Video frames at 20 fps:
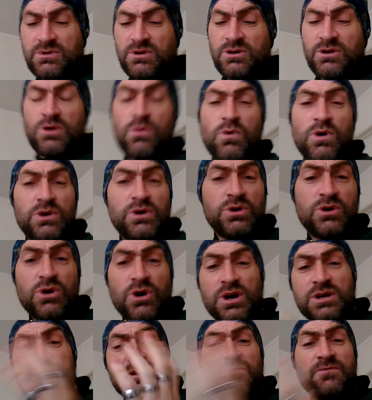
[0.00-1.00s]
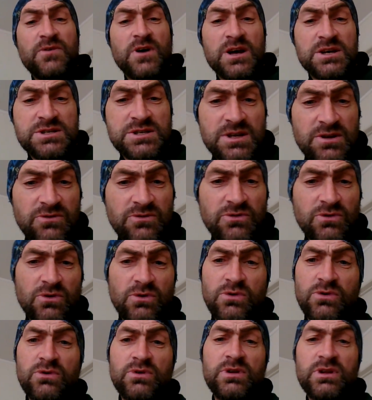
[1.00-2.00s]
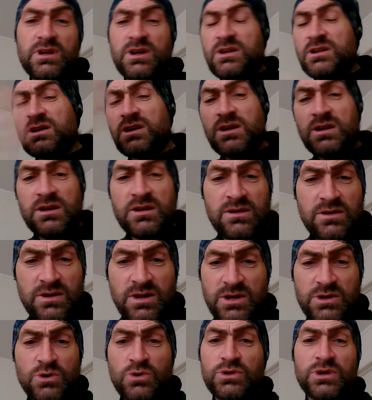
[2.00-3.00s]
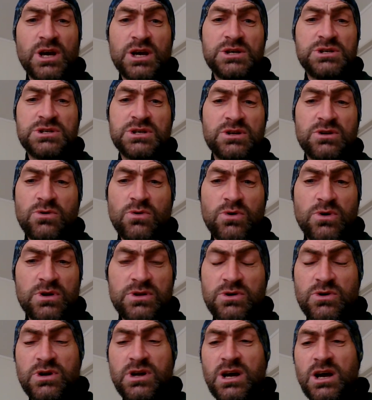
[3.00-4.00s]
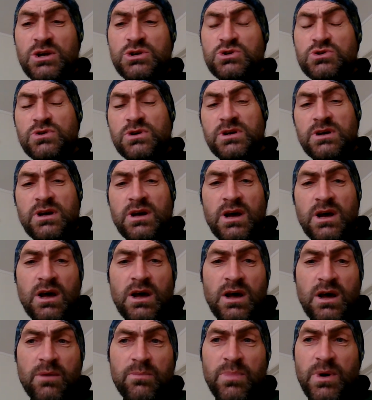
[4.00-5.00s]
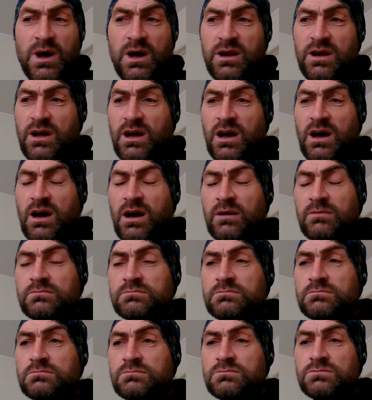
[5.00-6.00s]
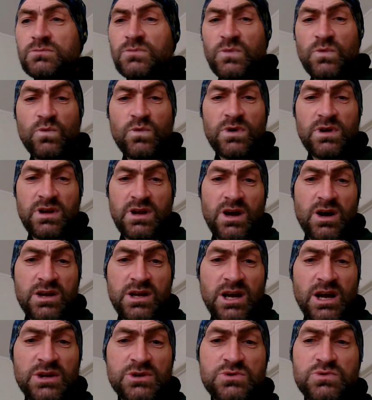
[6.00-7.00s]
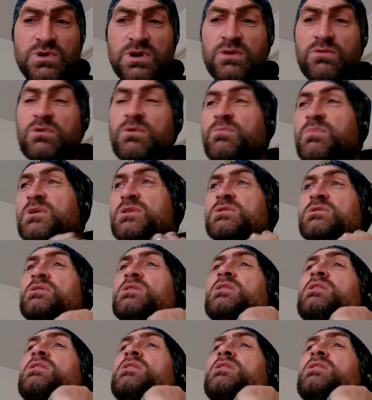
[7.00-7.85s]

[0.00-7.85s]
know what you guys are facing through in your nation or in your country, but in our country we've been,